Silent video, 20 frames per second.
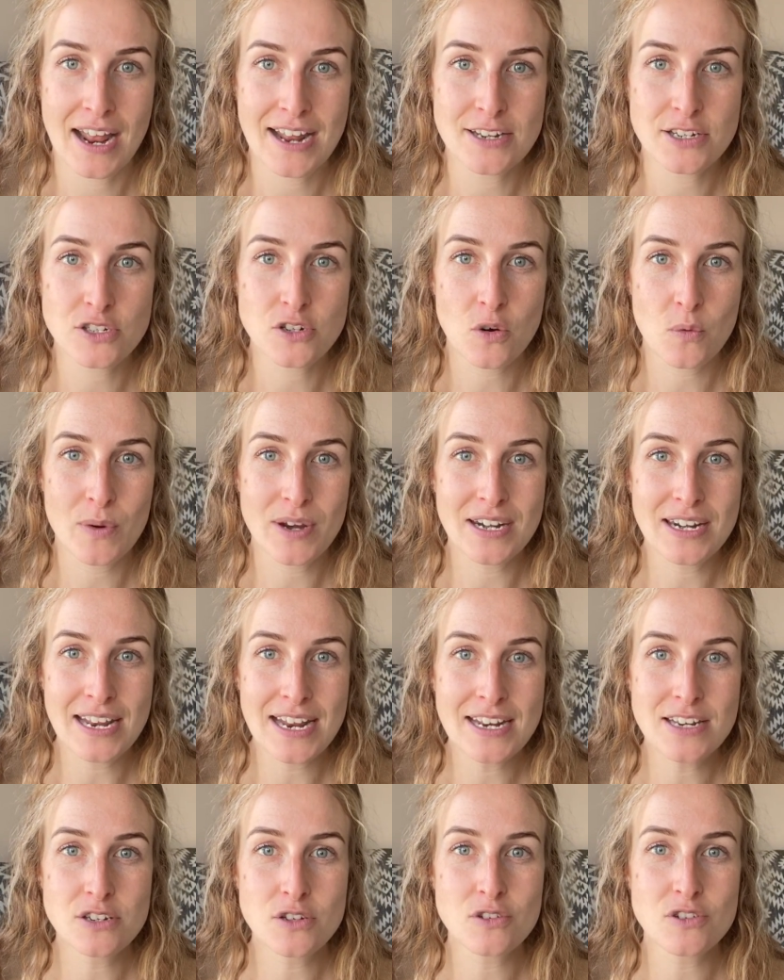And so we
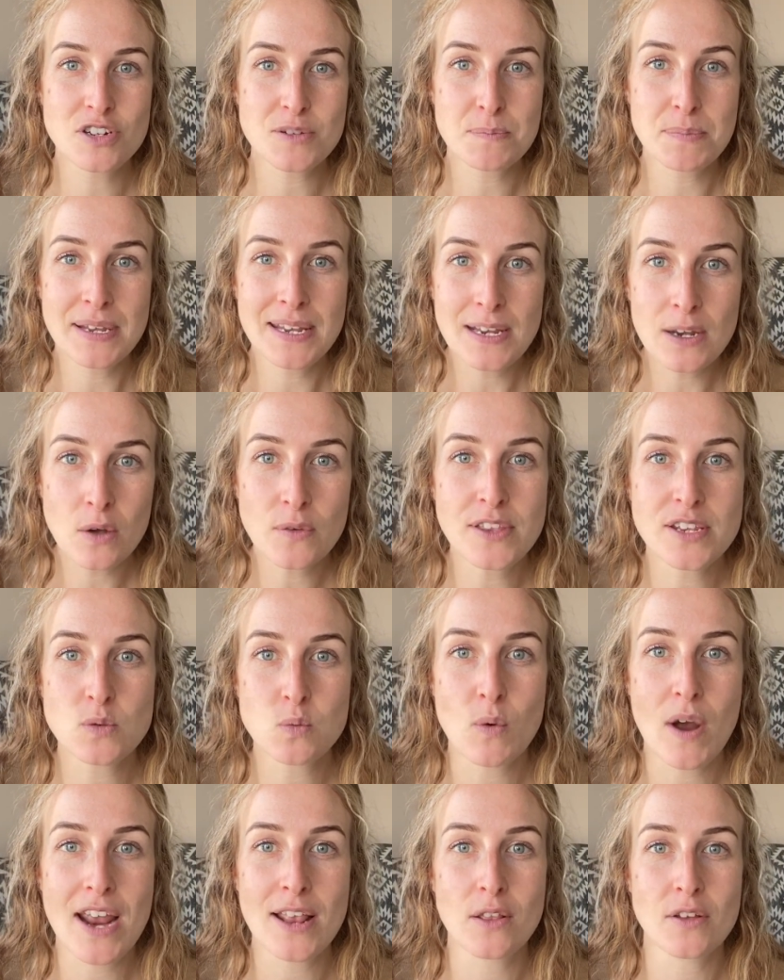need to just peel this
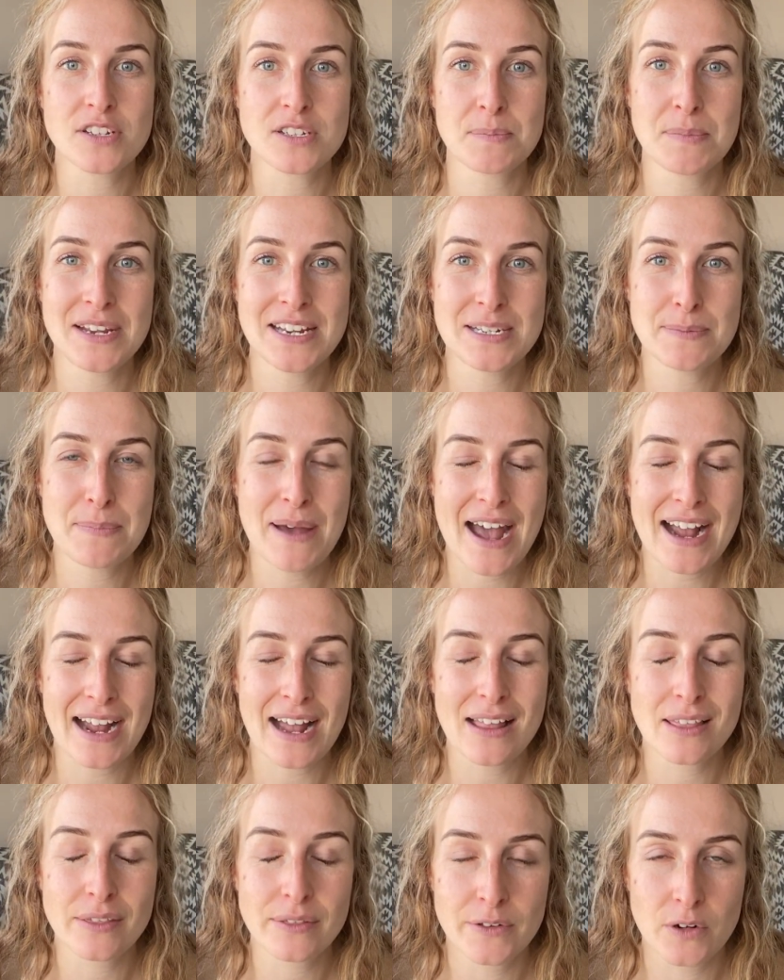weight loss piece
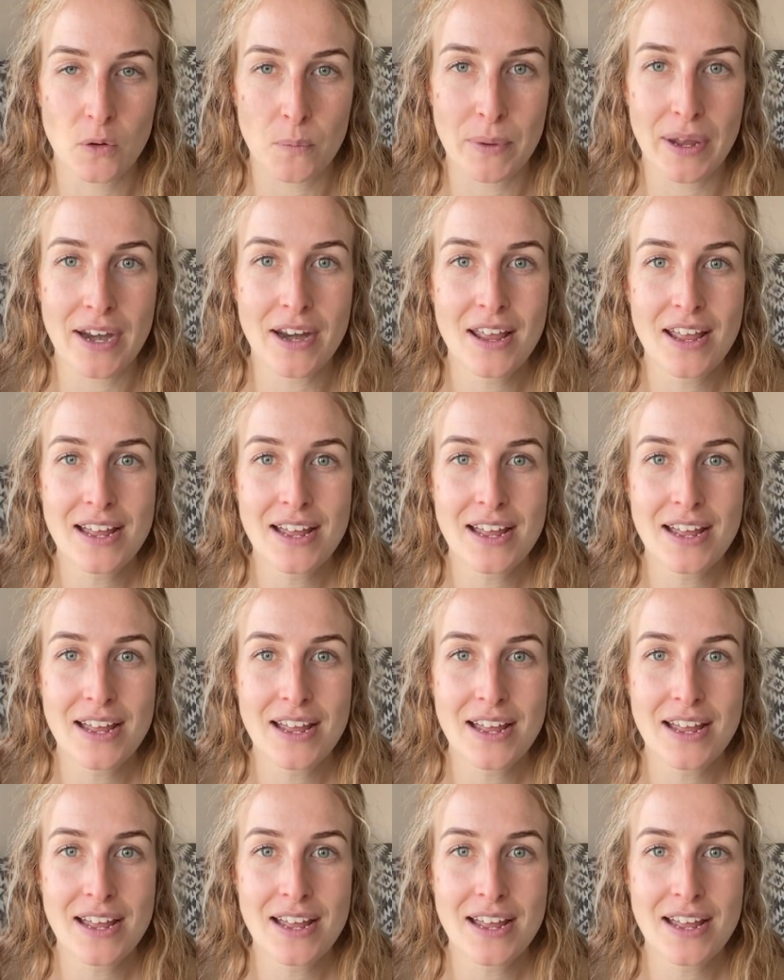back a little bit.